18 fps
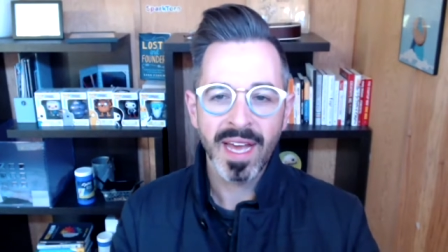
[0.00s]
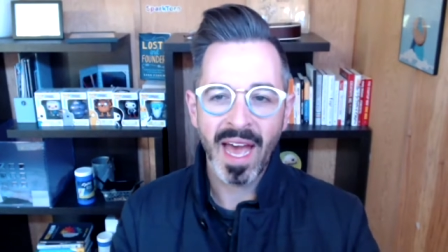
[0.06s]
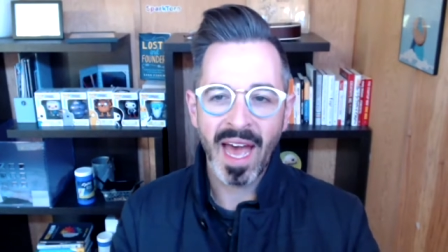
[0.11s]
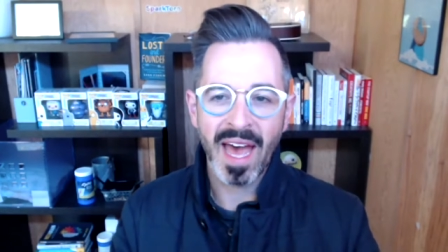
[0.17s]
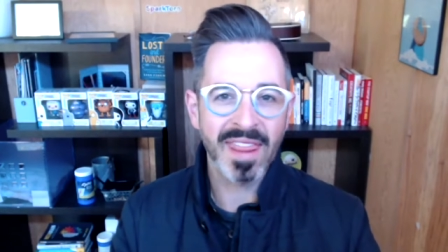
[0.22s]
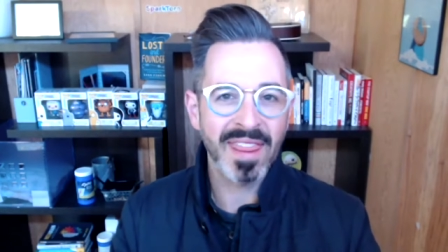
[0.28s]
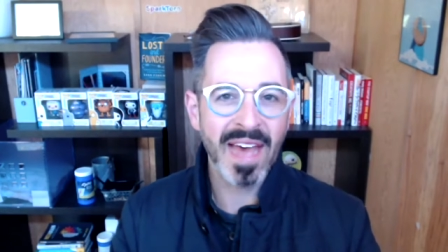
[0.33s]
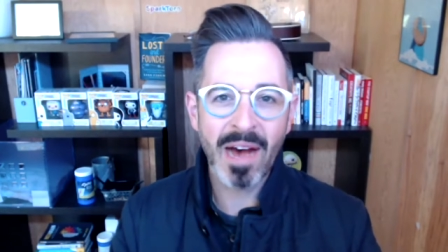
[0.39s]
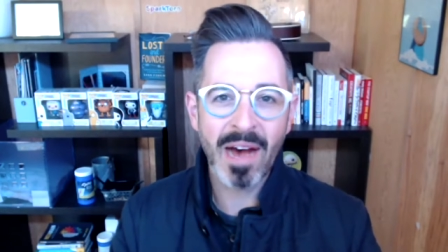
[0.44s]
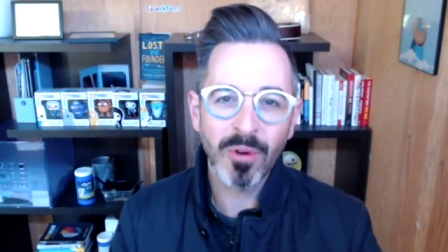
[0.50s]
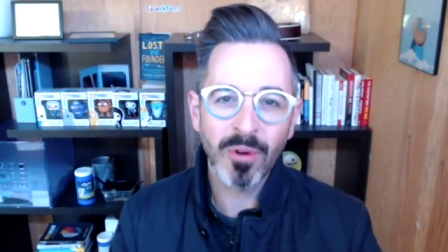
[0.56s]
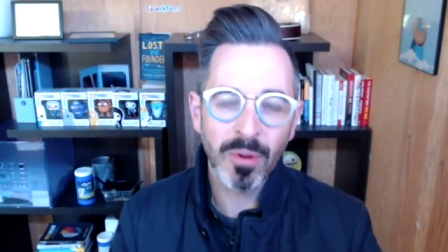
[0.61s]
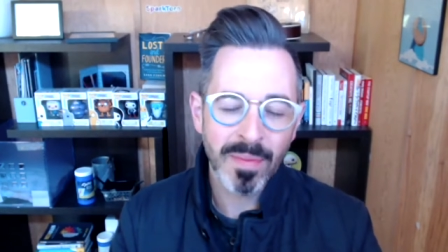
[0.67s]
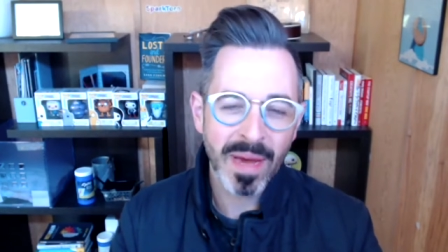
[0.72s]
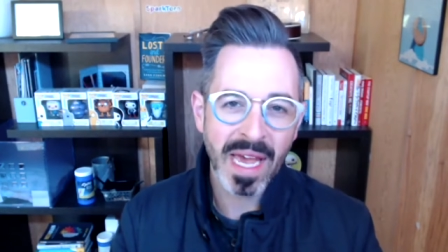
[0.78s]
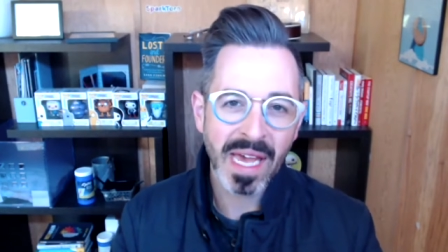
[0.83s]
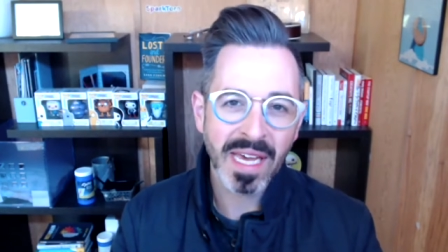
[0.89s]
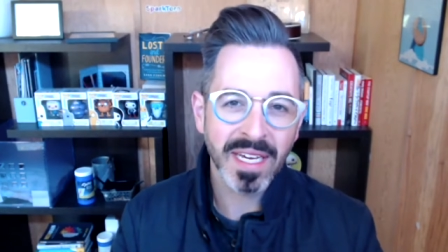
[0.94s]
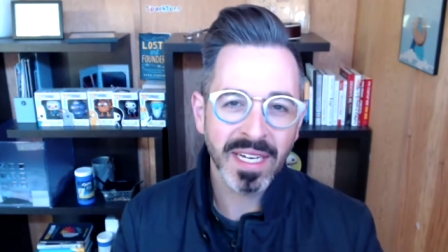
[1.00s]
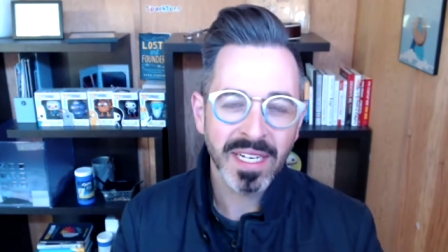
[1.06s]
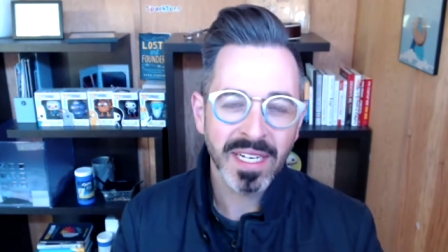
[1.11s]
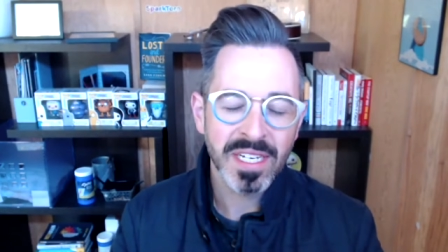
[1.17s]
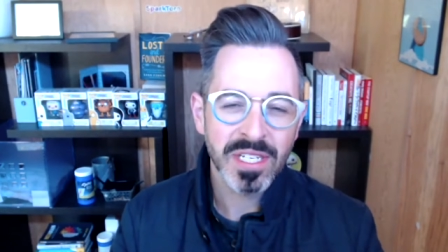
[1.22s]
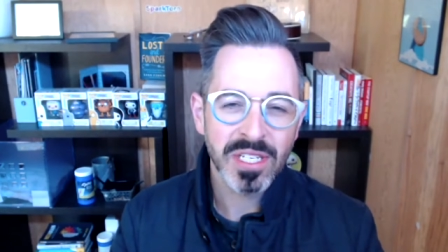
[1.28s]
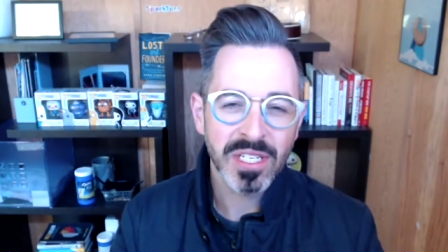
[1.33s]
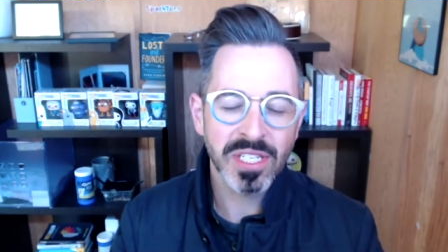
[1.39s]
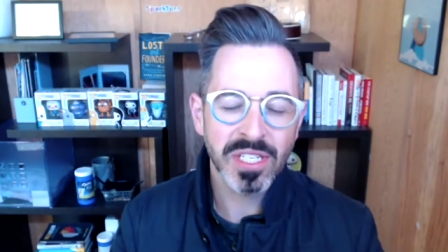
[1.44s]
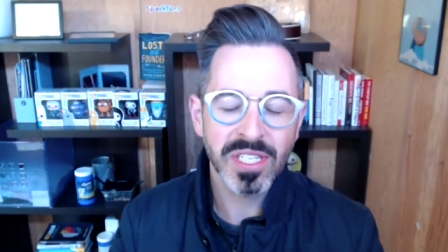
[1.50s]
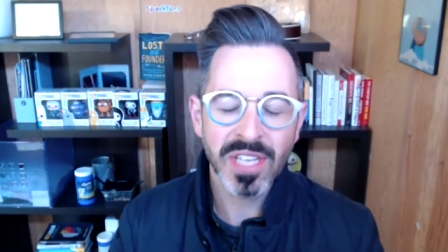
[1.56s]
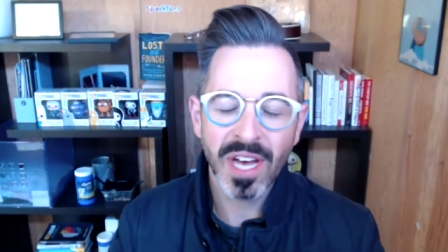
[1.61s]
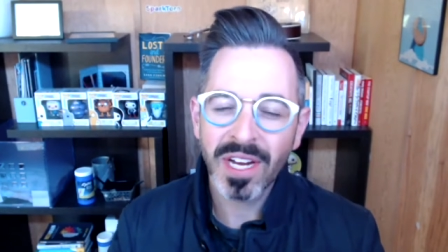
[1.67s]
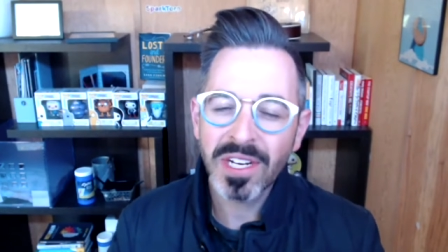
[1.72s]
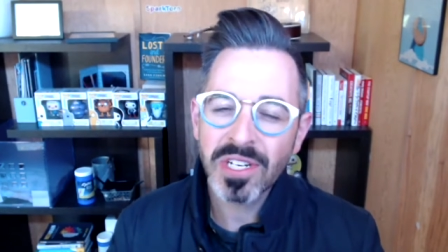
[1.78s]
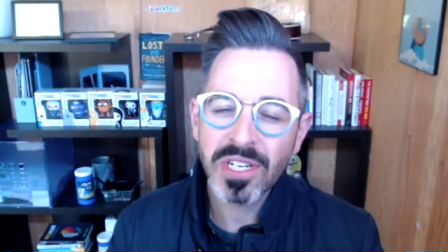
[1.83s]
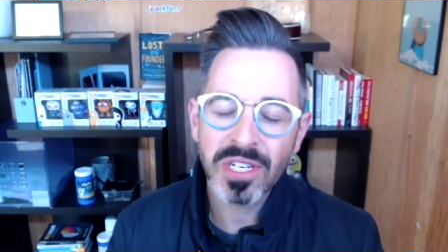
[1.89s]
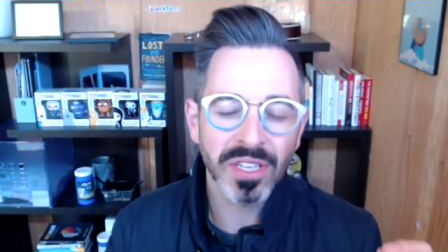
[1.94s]
and that will make
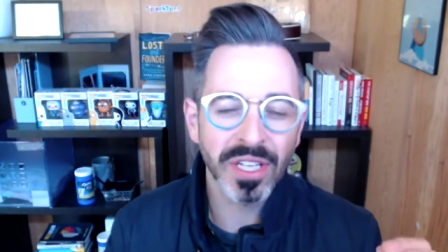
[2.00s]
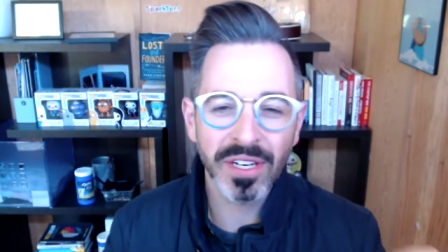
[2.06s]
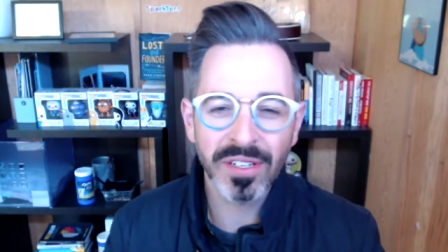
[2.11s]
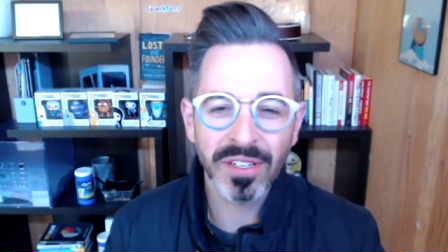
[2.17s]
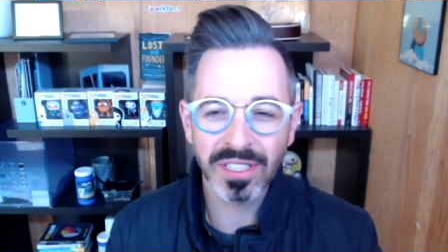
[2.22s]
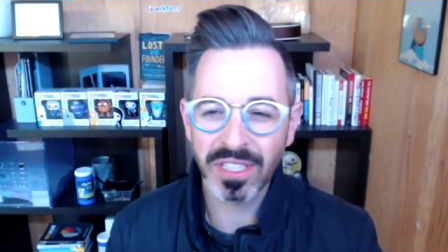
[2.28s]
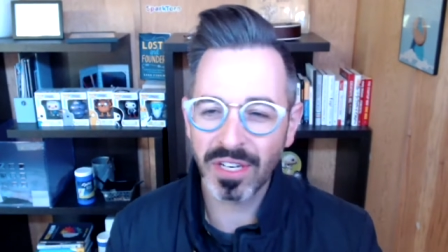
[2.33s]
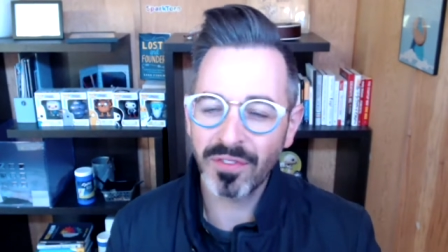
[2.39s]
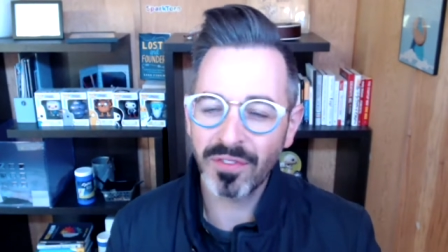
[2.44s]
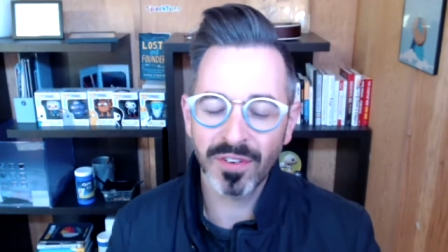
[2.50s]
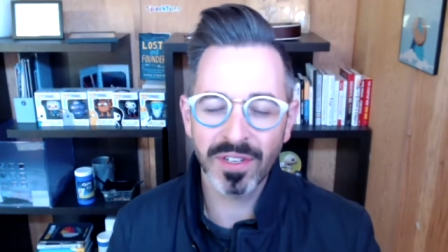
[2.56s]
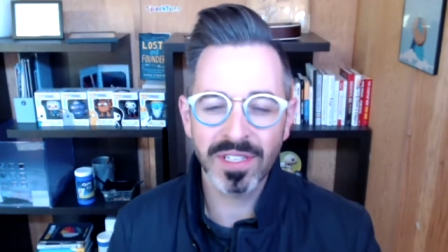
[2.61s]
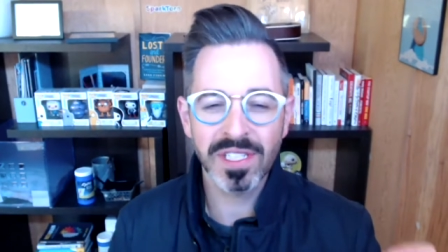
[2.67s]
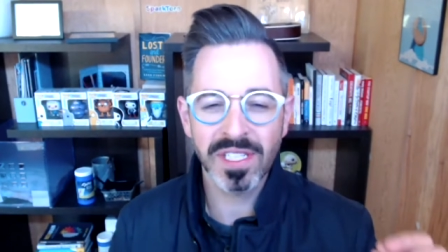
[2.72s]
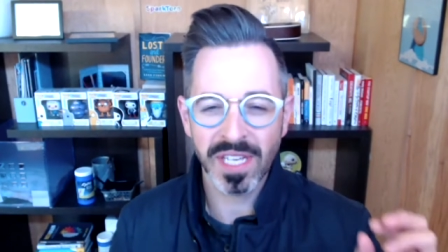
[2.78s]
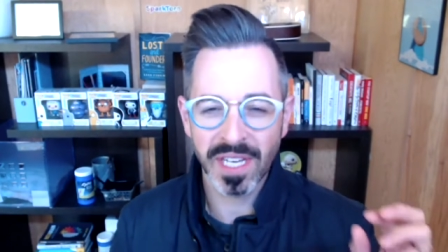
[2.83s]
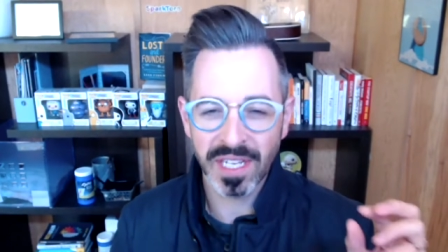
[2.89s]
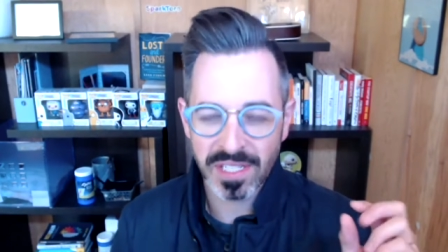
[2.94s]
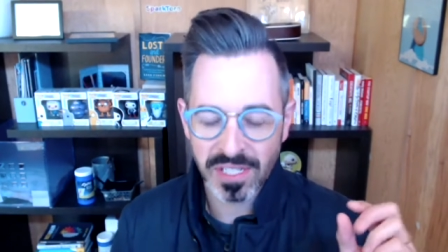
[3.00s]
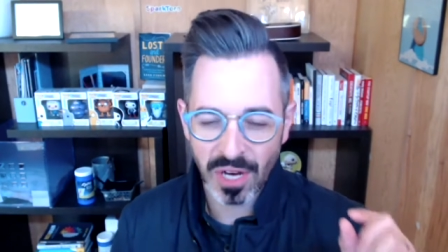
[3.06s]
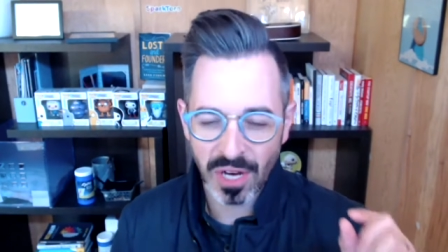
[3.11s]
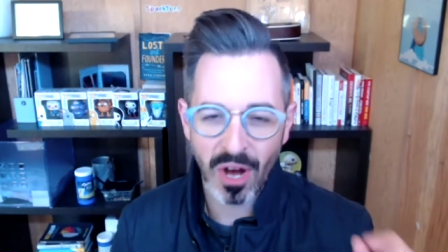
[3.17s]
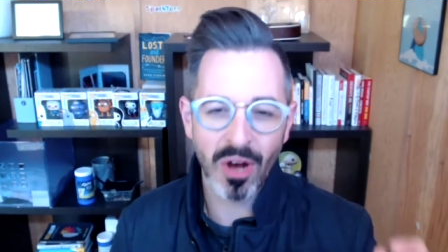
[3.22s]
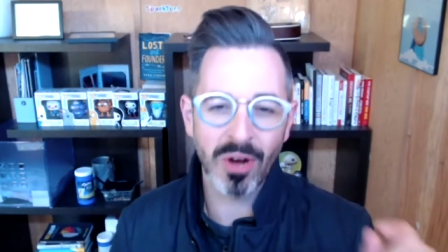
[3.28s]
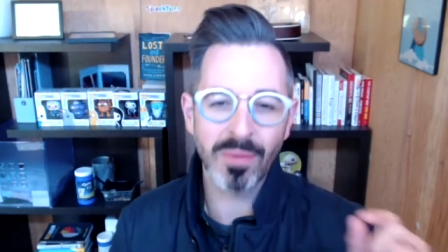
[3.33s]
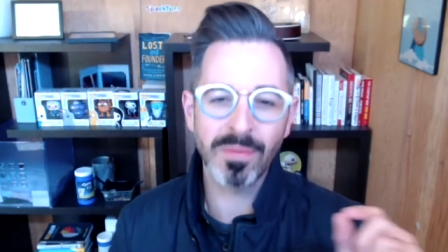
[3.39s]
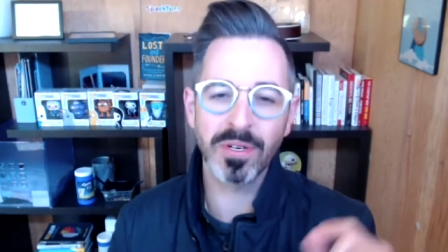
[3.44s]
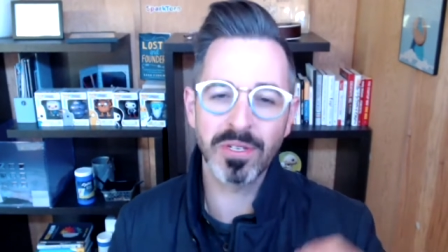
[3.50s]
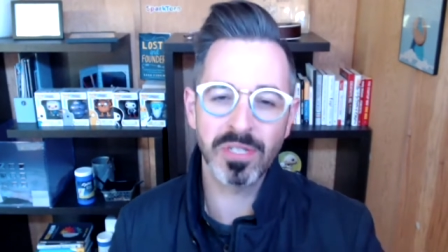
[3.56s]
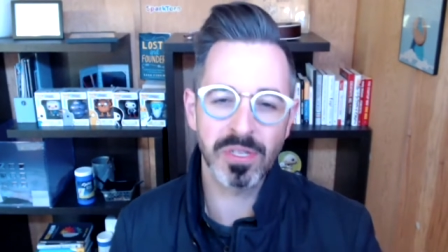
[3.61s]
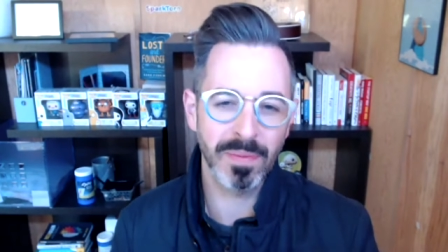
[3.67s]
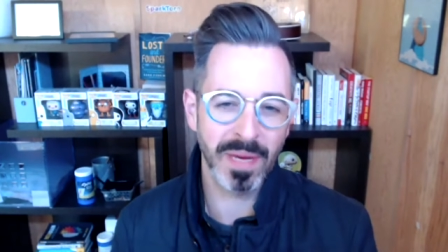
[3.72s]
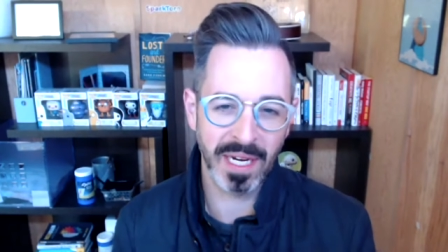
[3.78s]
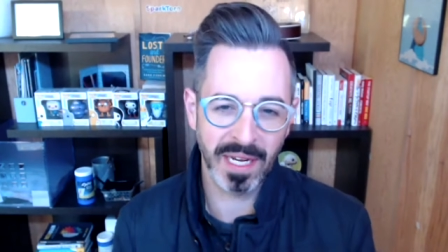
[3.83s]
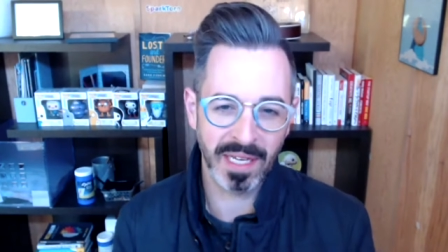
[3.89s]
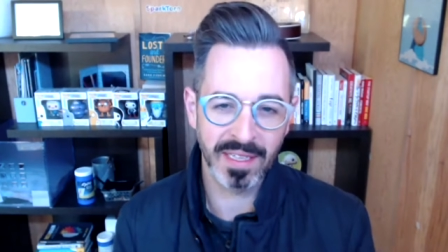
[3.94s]
such little difference, it is almost
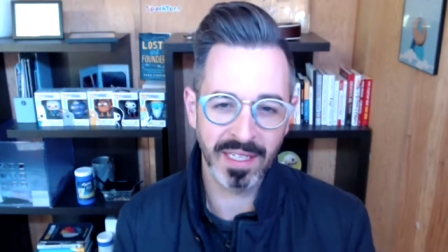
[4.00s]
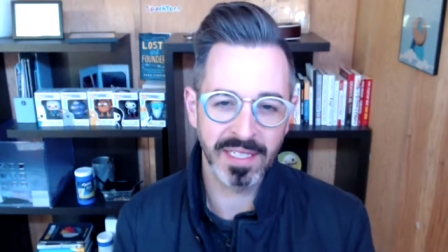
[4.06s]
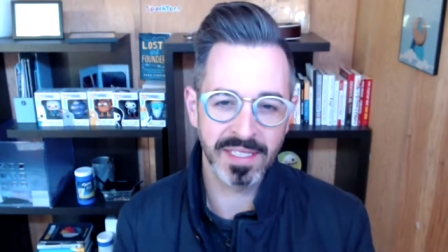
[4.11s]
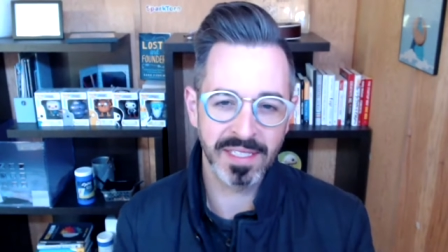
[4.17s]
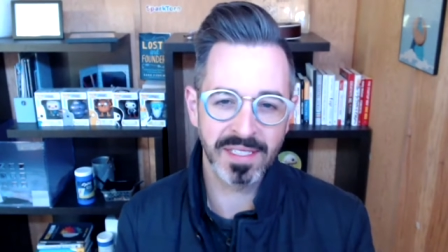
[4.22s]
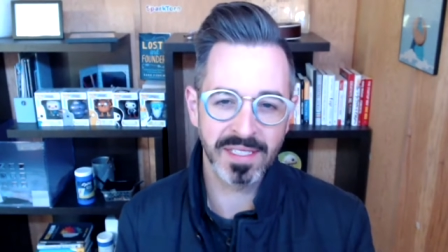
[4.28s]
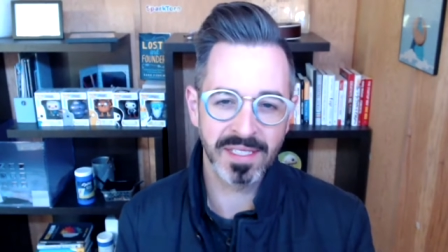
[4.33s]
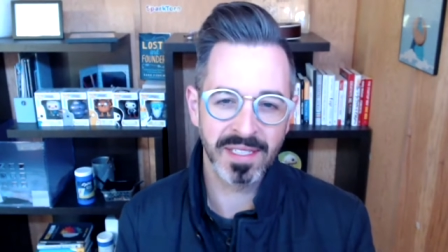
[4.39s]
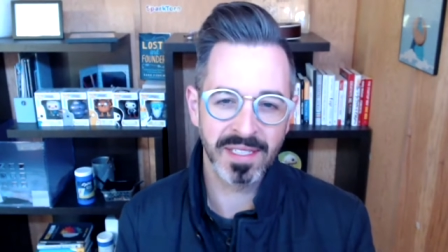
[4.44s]
meaningless.